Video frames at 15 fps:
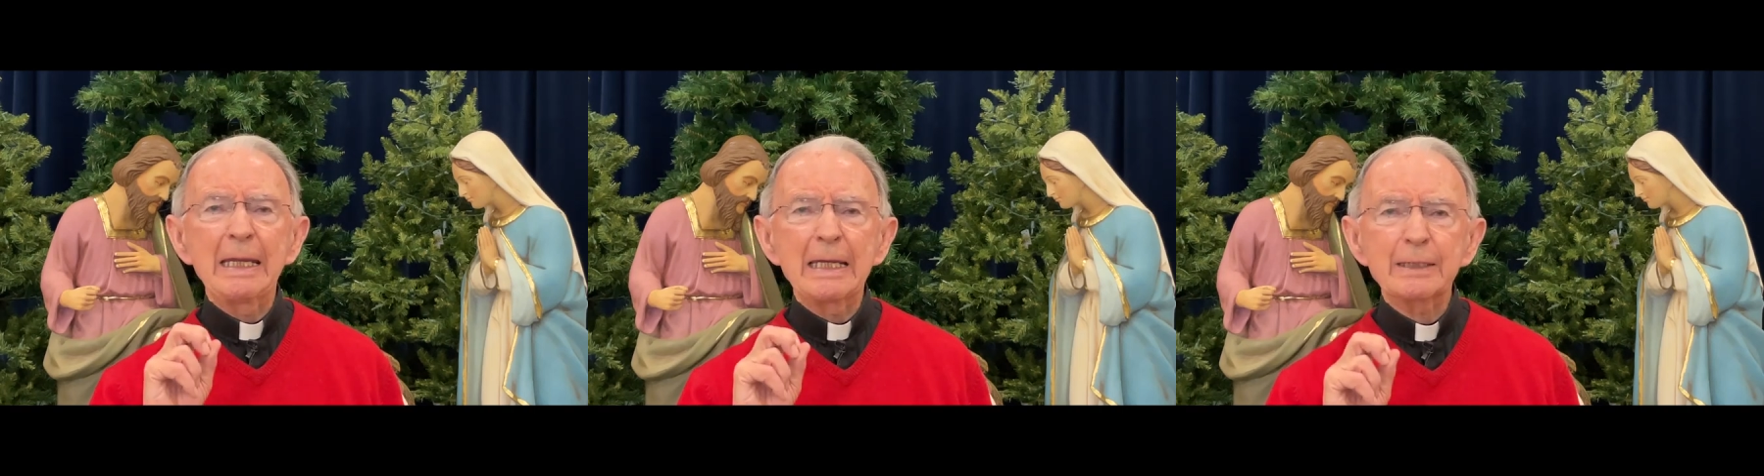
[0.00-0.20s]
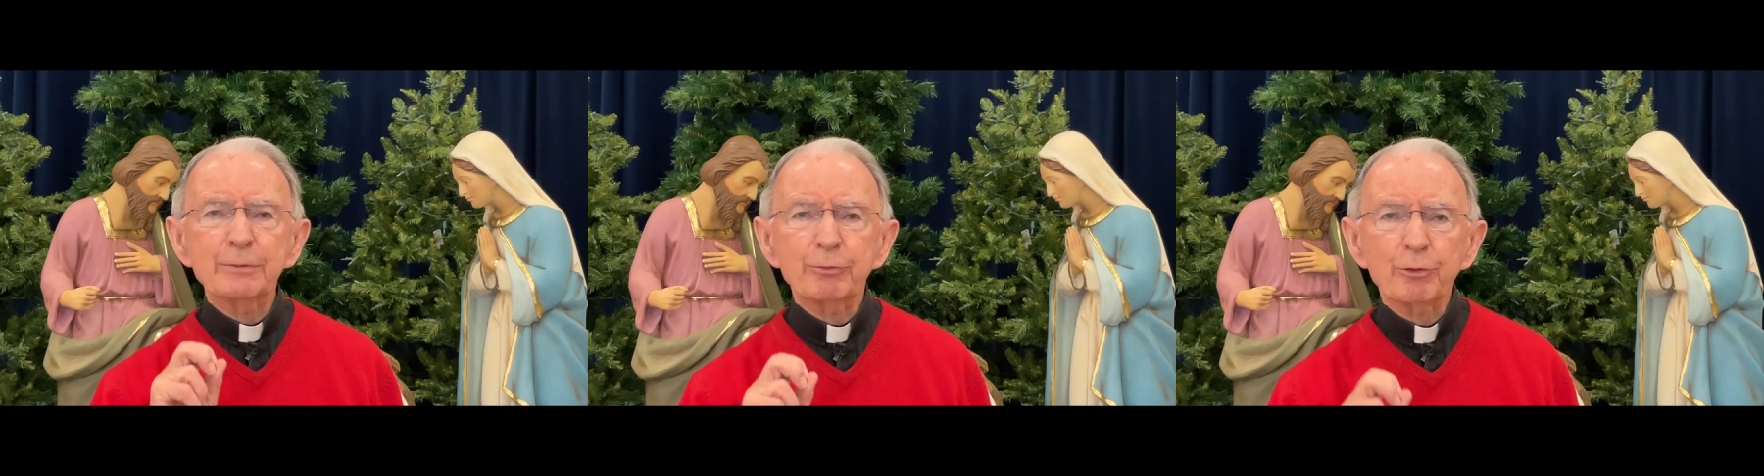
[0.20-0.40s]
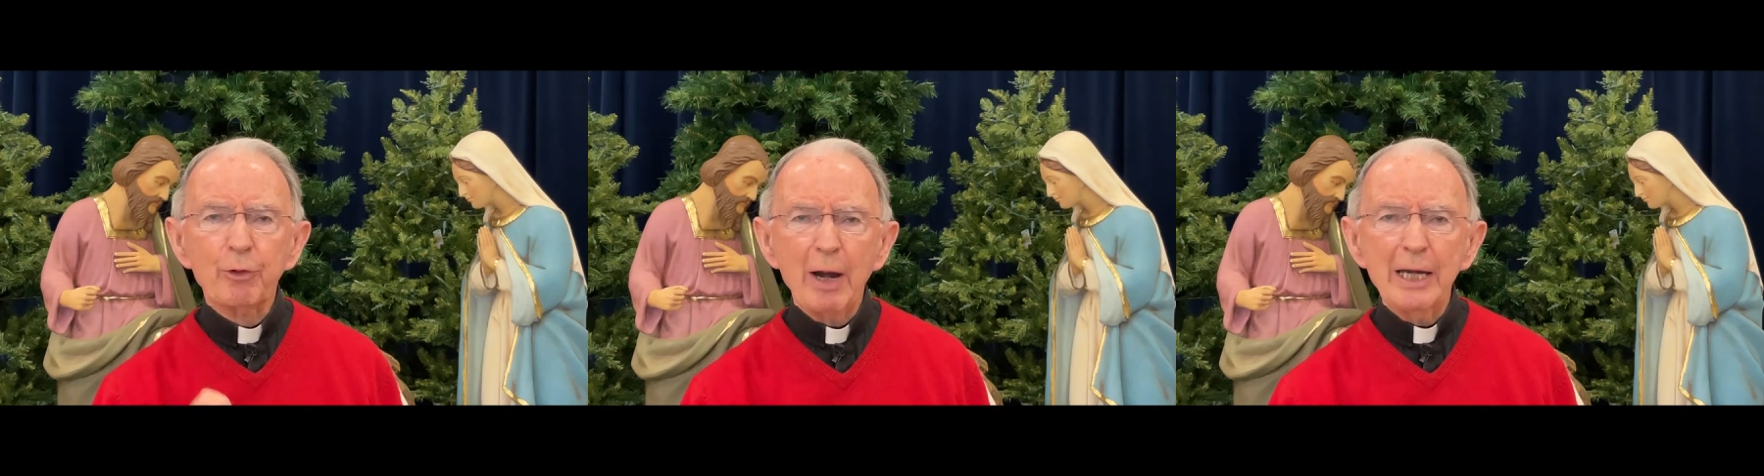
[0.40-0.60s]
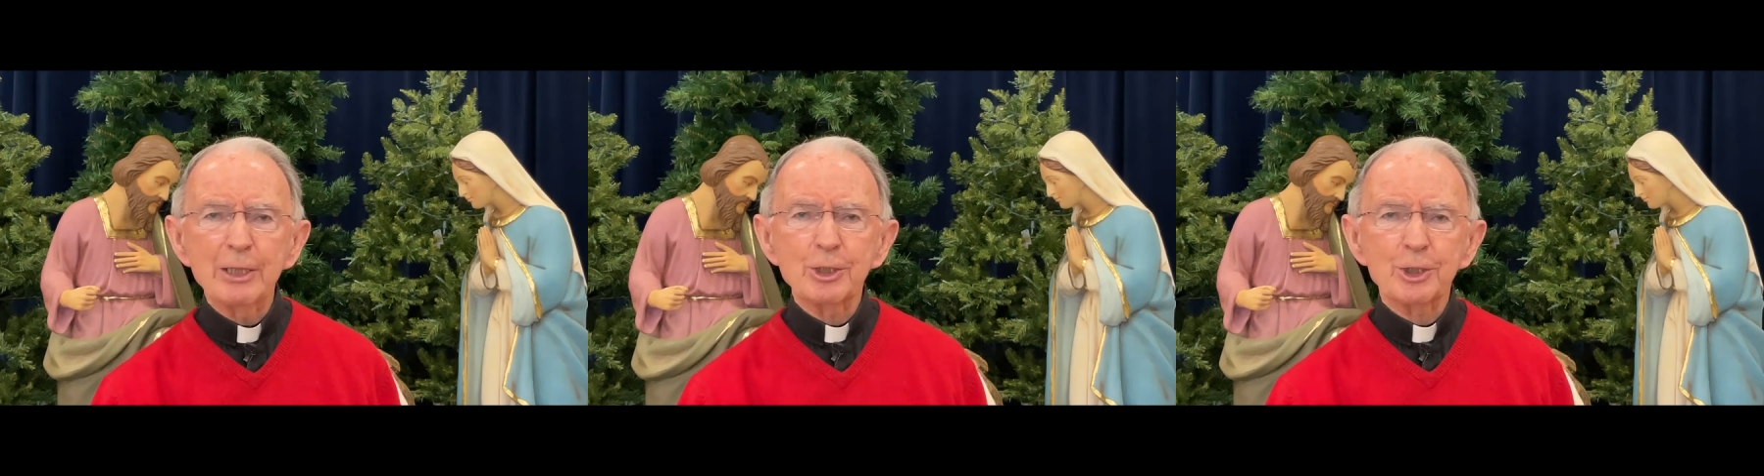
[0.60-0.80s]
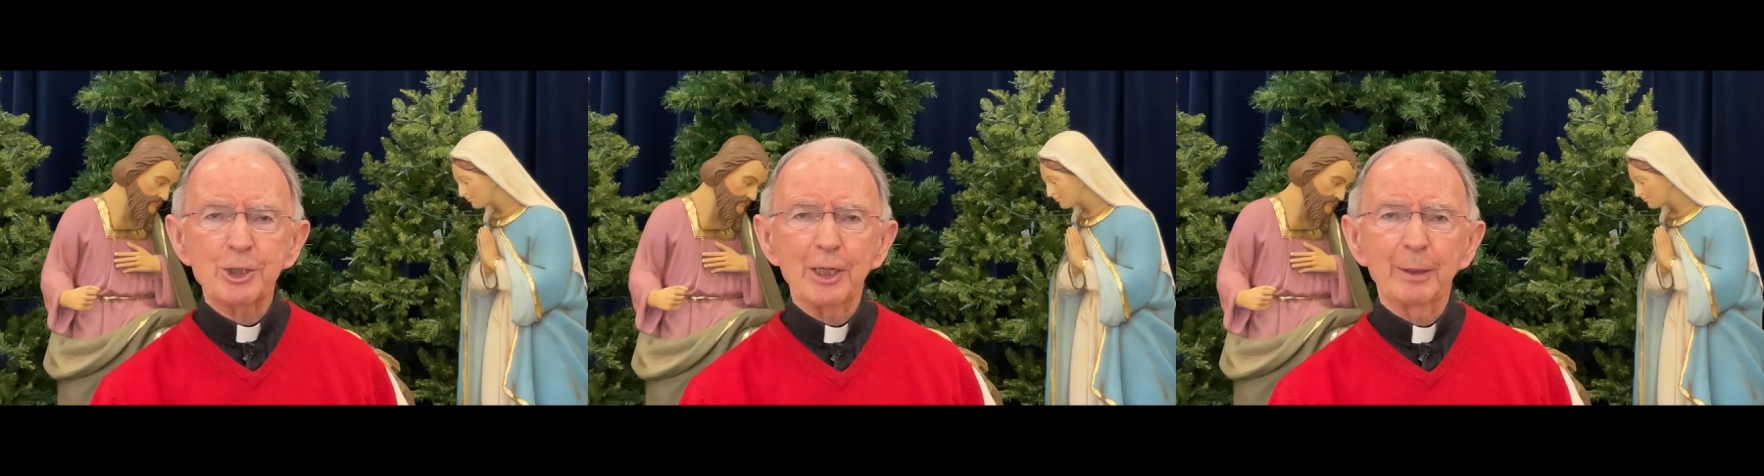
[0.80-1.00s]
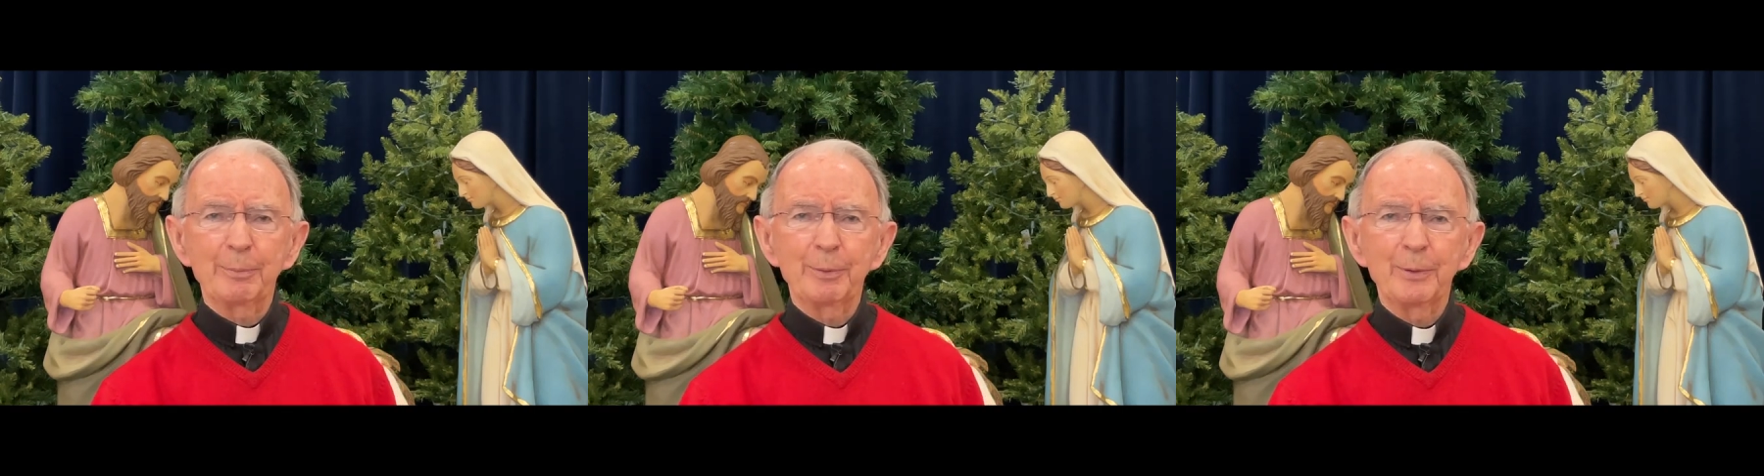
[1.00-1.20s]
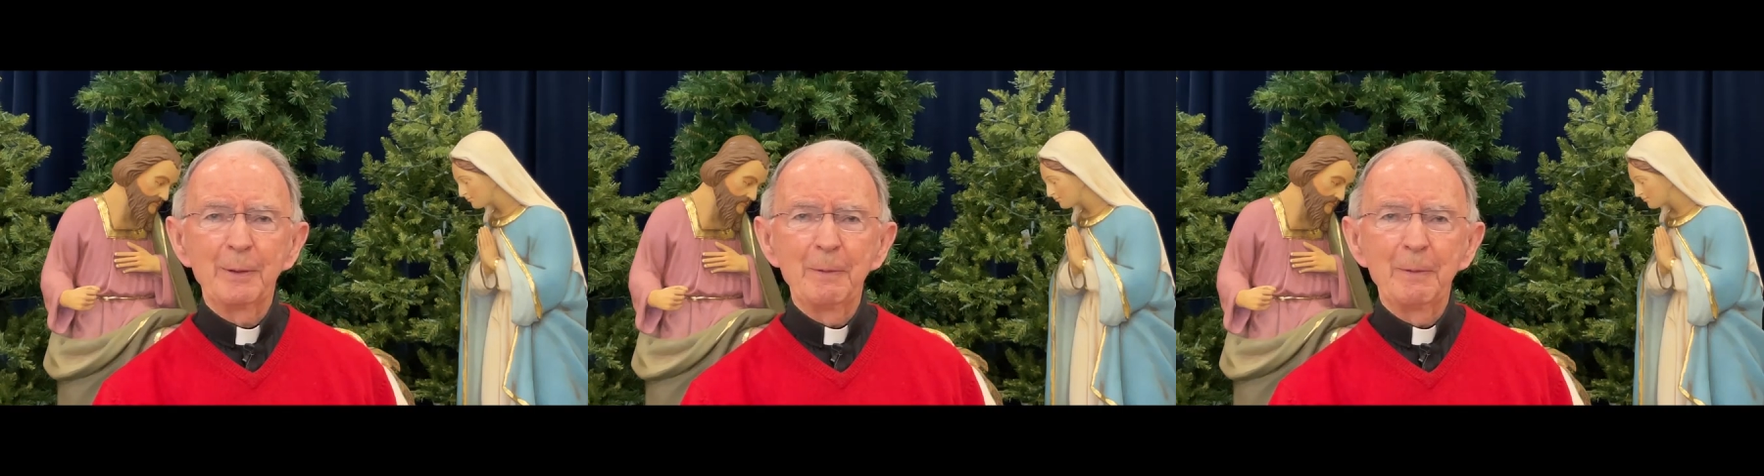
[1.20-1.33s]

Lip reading: his friendship.